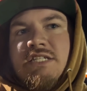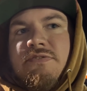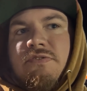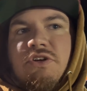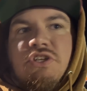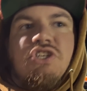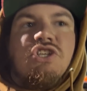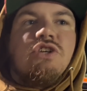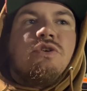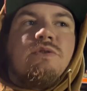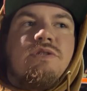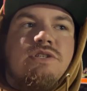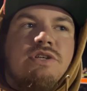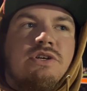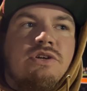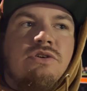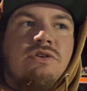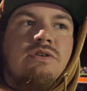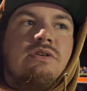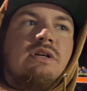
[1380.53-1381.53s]
for
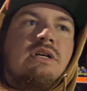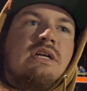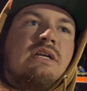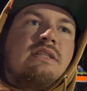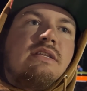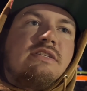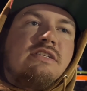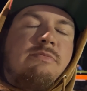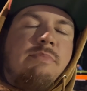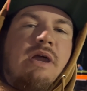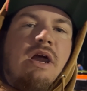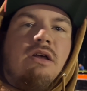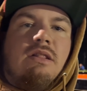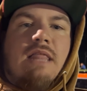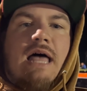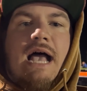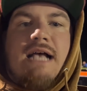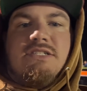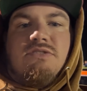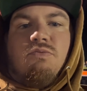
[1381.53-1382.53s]
Q2. This is gonna be our
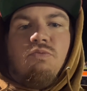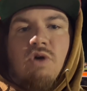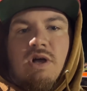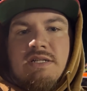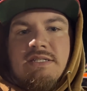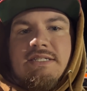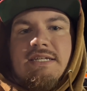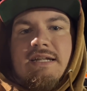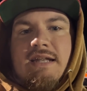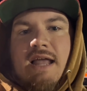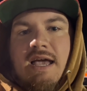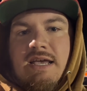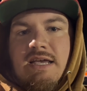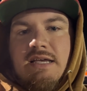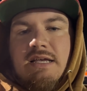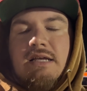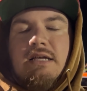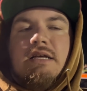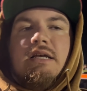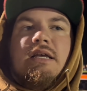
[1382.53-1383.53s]
last run tonight,
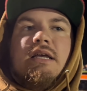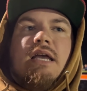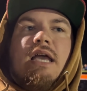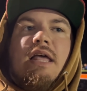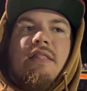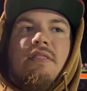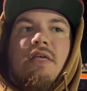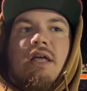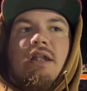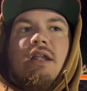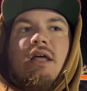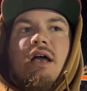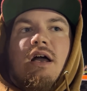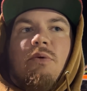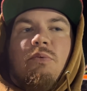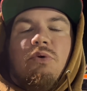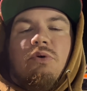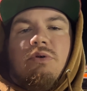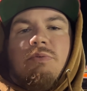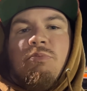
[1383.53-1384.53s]
and then
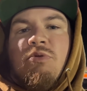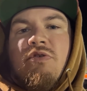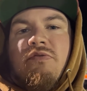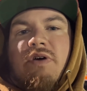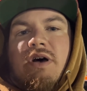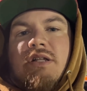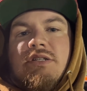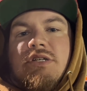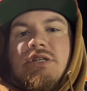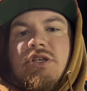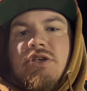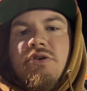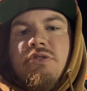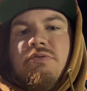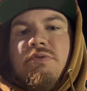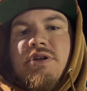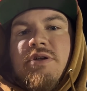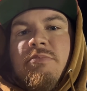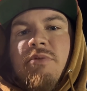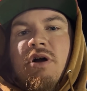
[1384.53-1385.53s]
we'll move on to
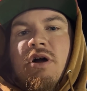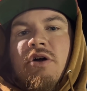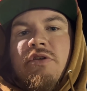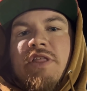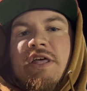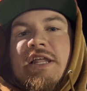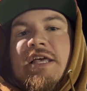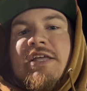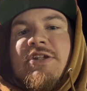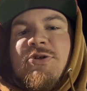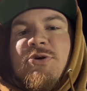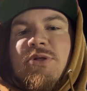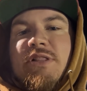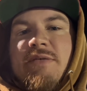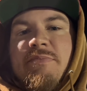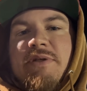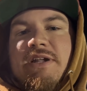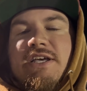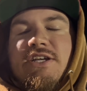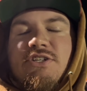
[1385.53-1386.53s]
Q3 tomorrow and then into
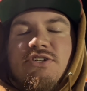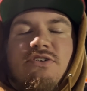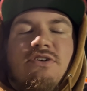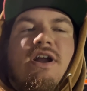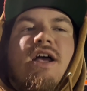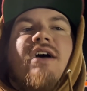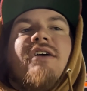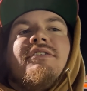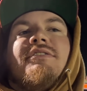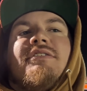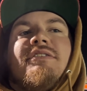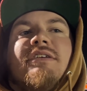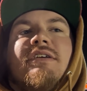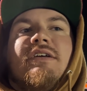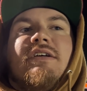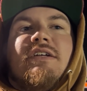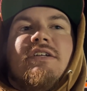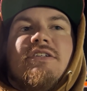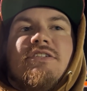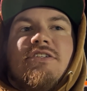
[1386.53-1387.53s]
elimination rounds.
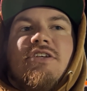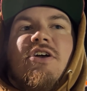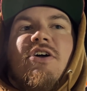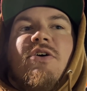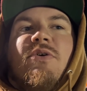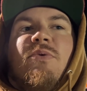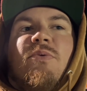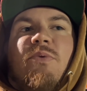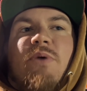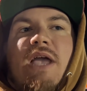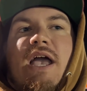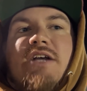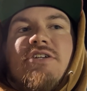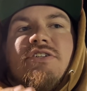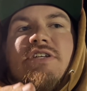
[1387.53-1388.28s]
So we're